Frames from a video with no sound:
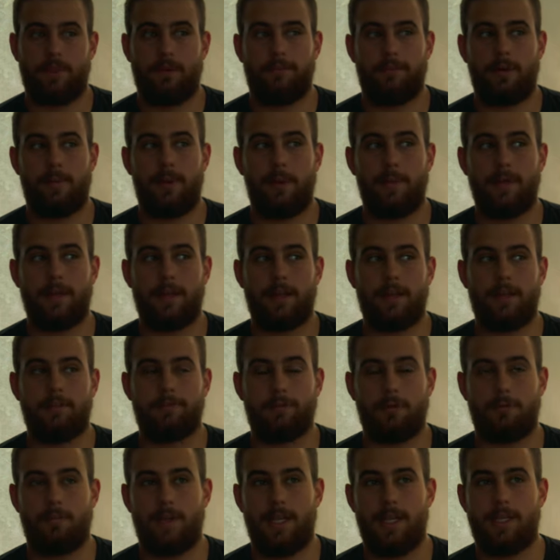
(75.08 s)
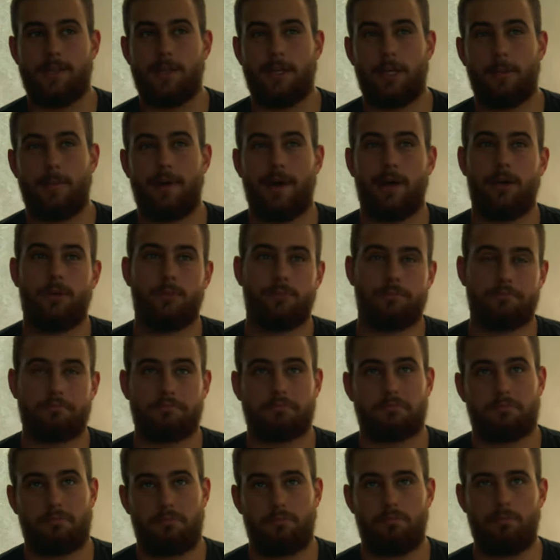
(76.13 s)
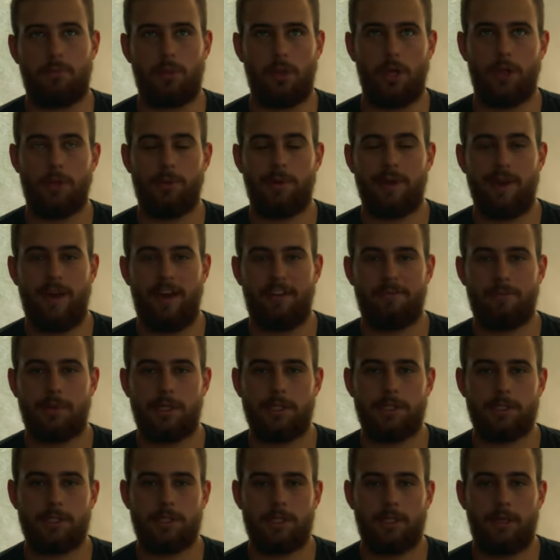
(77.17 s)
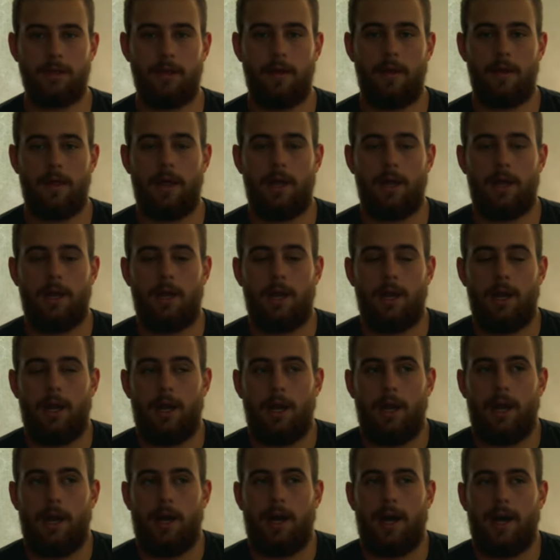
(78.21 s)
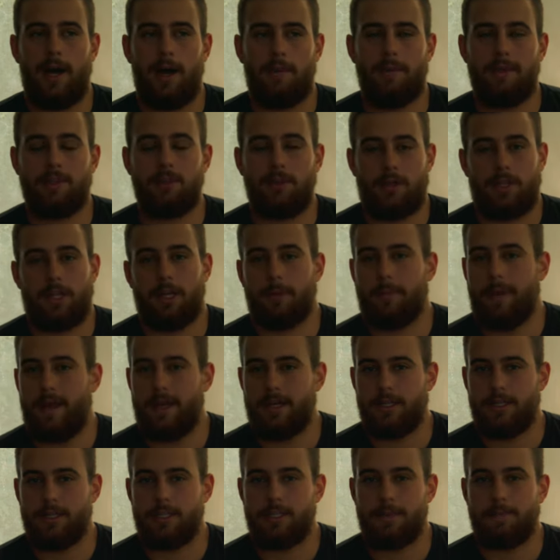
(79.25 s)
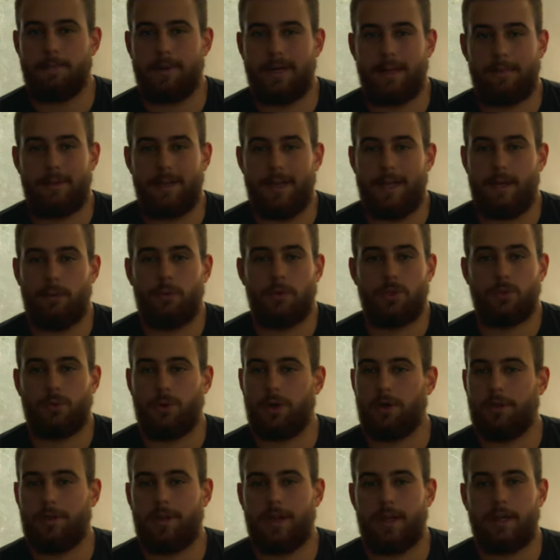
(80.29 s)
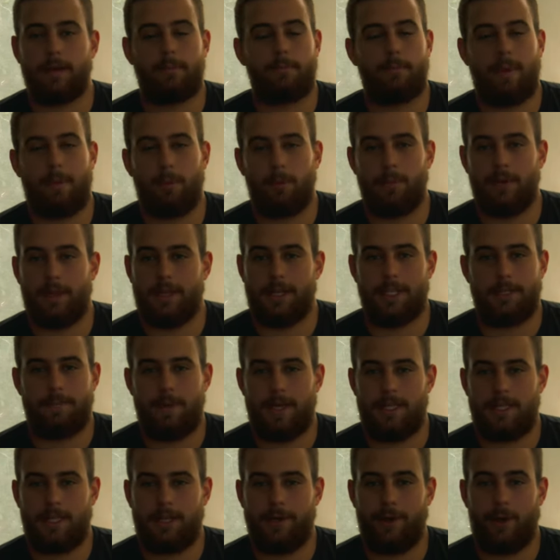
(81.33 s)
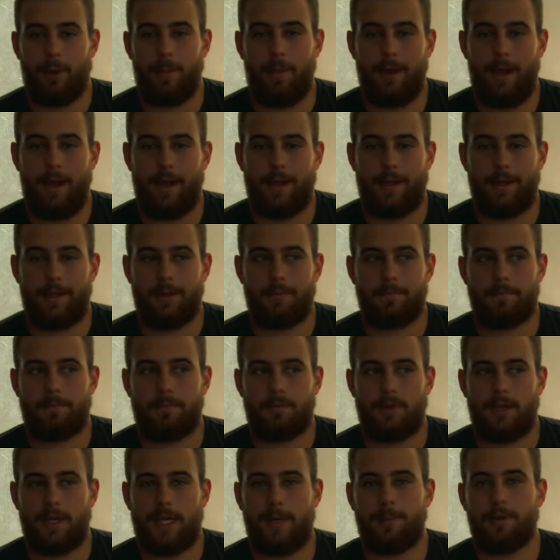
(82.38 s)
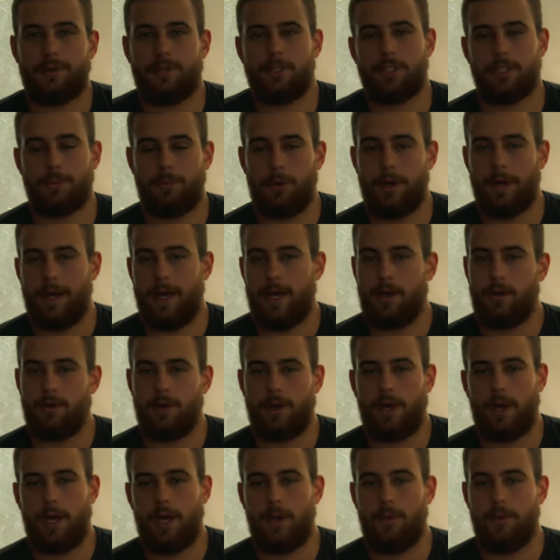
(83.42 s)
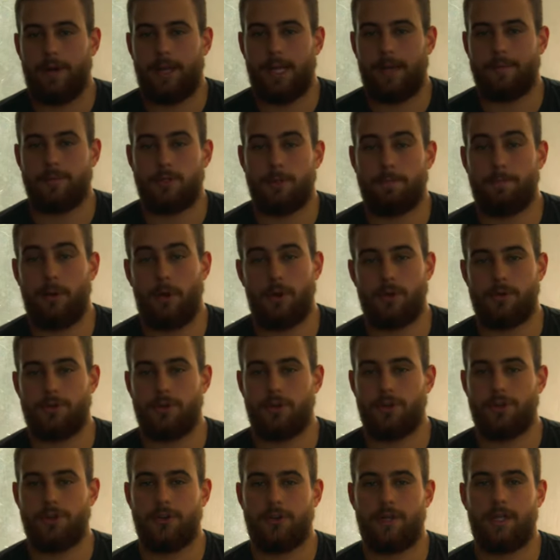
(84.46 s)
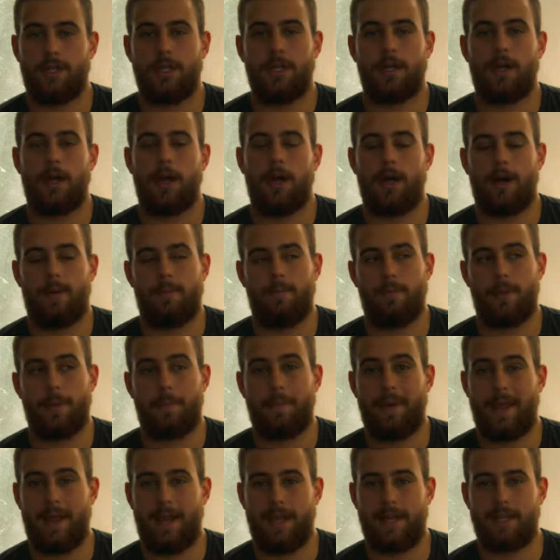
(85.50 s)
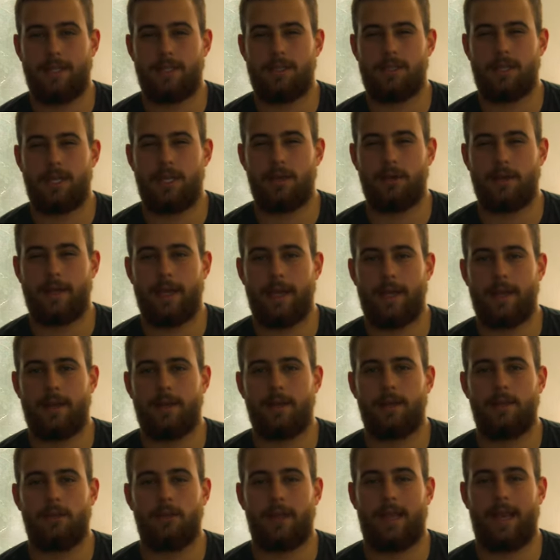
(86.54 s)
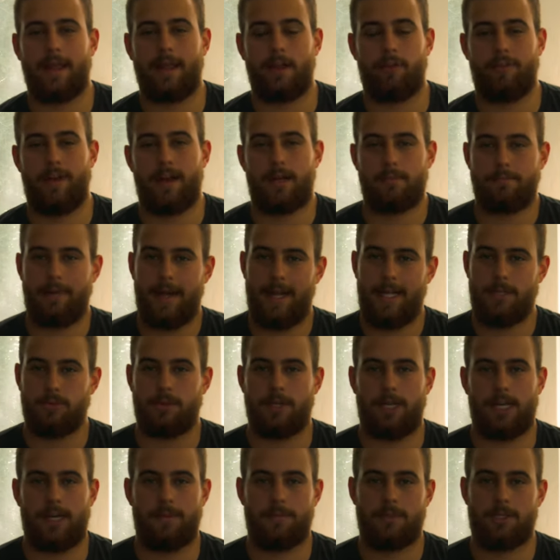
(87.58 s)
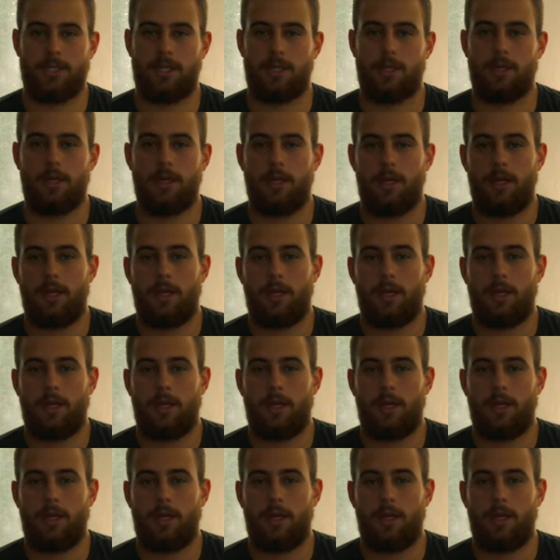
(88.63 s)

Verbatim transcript: Full mobility for me took about three and a half months. Um, it took a lot of patience, but I mean, it was worth it. My mobility is basically all back. A couple things to point out uh, when it comes to post surgery, um, the pains that you'll get, you'll get like random pains when it comes to